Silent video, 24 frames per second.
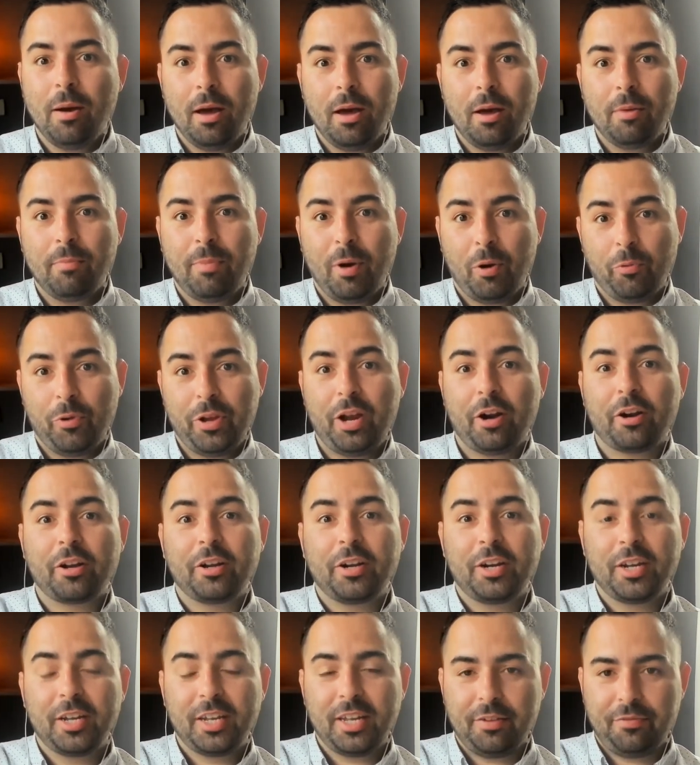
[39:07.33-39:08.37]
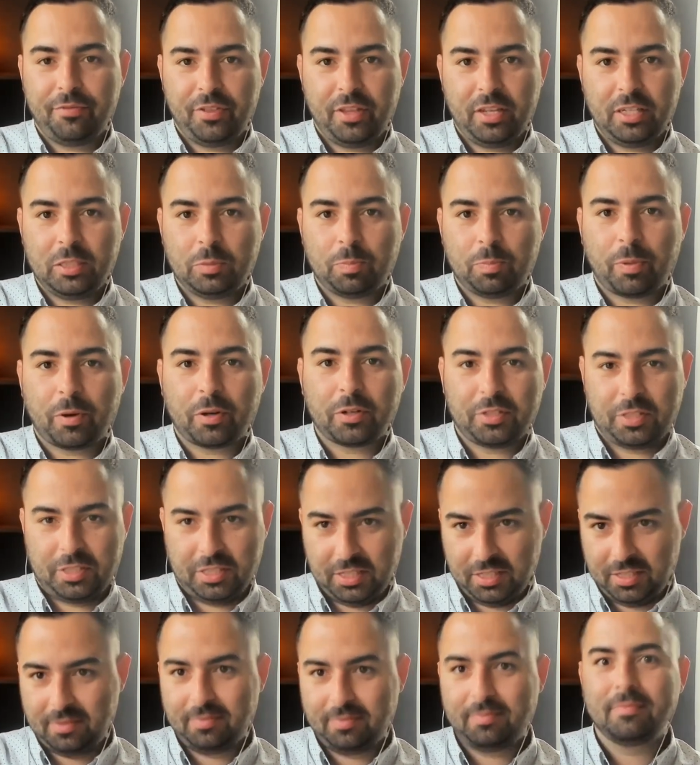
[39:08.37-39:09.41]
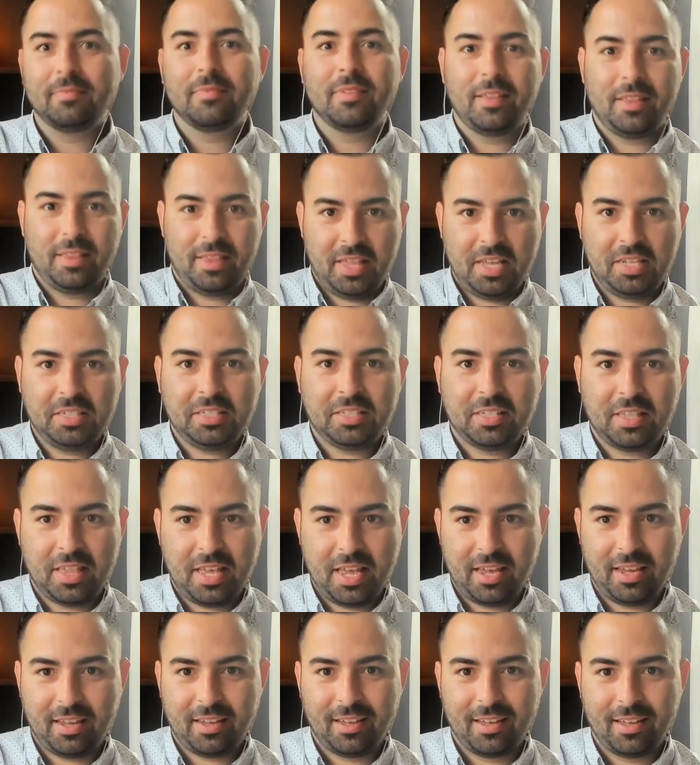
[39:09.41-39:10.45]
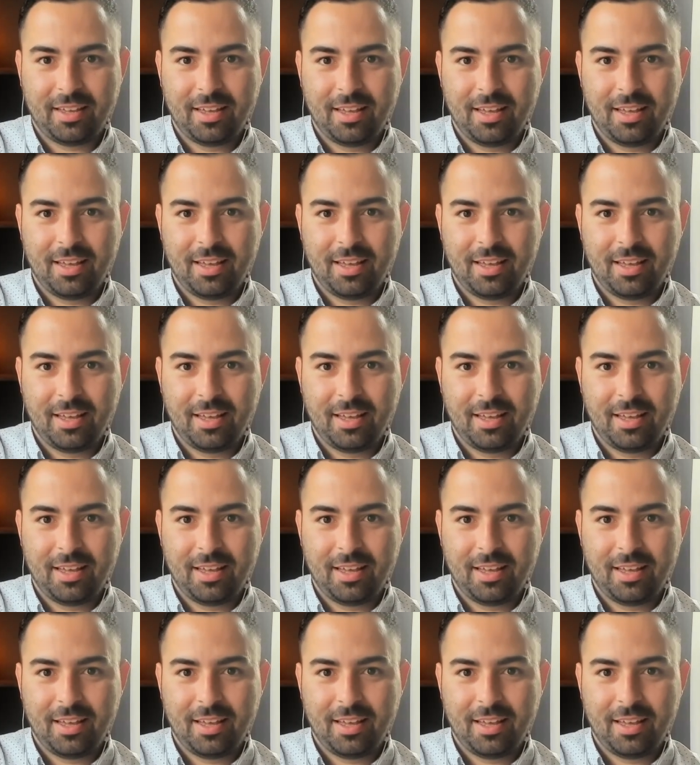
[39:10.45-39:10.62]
but we are going to give this person this thing